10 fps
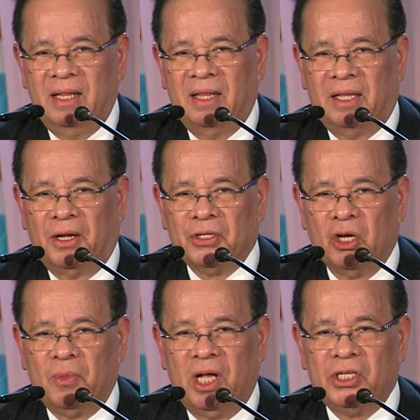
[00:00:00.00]
Thank you so
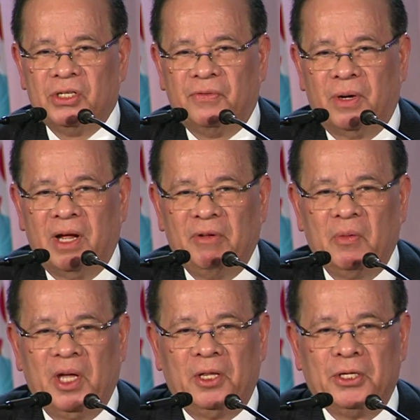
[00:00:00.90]
much for having
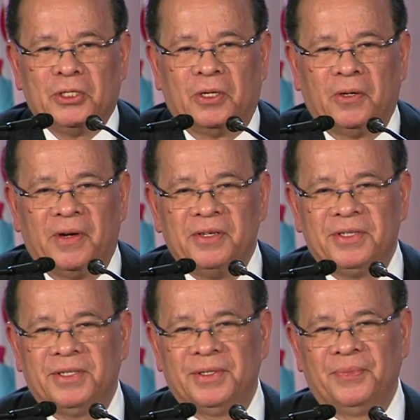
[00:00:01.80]
me in this
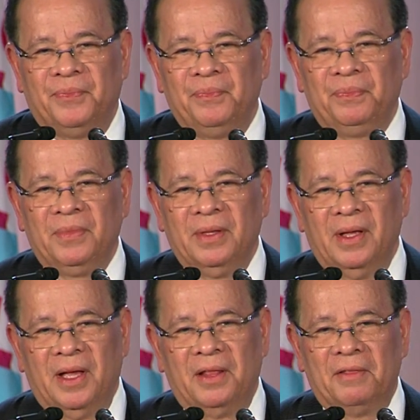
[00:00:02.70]
Congress,
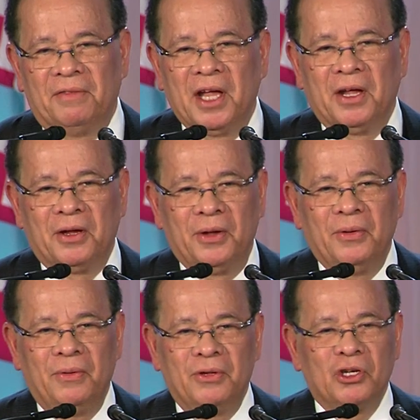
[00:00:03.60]
and thank
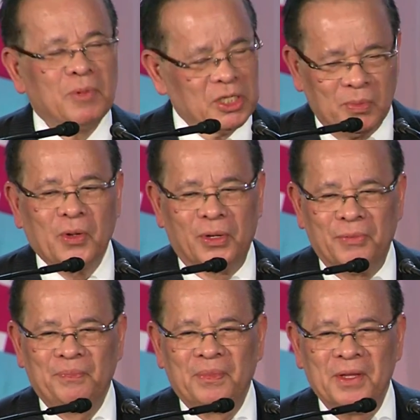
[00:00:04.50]
you so much more
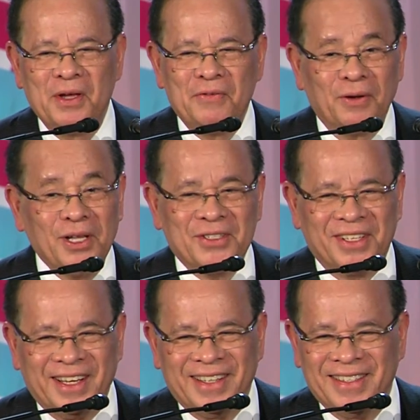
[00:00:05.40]
for
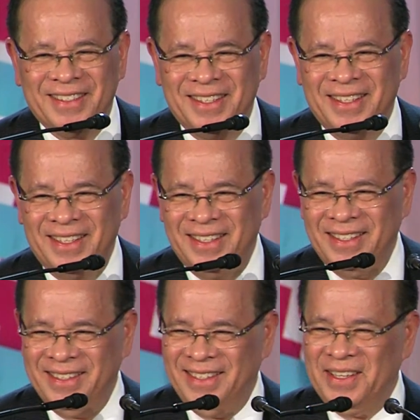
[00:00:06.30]
listening.
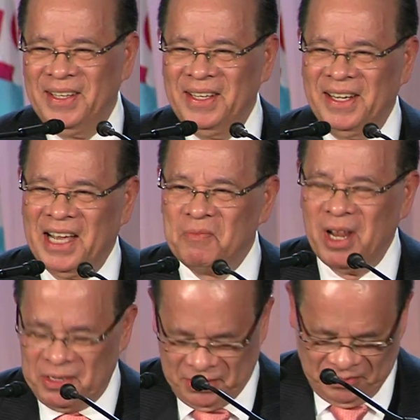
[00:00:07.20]
God
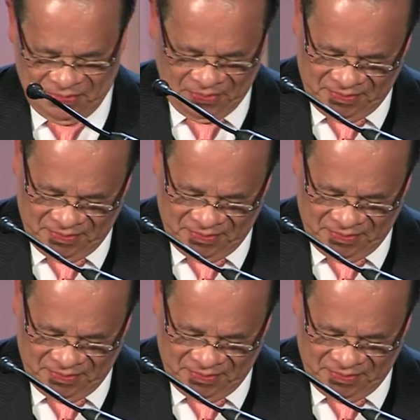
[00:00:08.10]
bless.